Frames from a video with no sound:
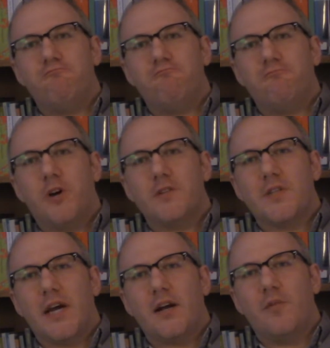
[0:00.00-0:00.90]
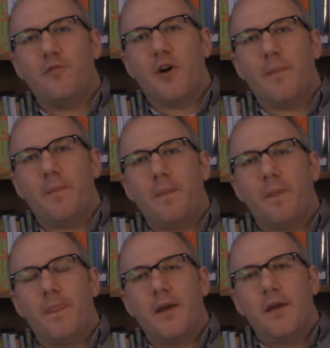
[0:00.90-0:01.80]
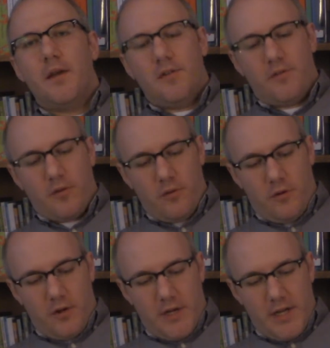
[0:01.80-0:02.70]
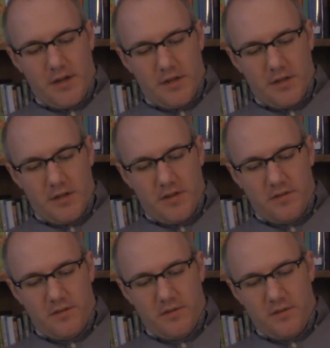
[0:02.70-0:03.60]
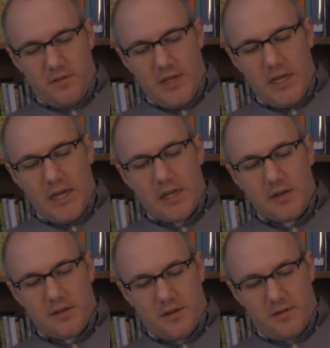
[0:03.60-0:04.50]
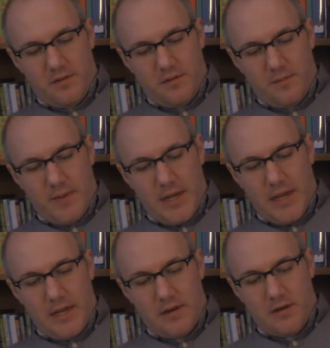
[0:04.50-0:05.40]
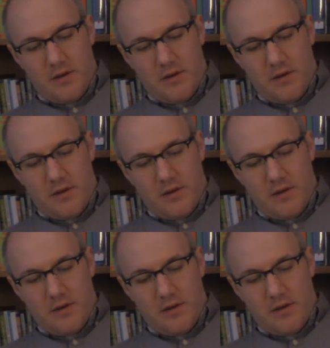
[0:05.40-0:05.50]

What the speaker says: Where does that come from? So Claudel is leaning into this, and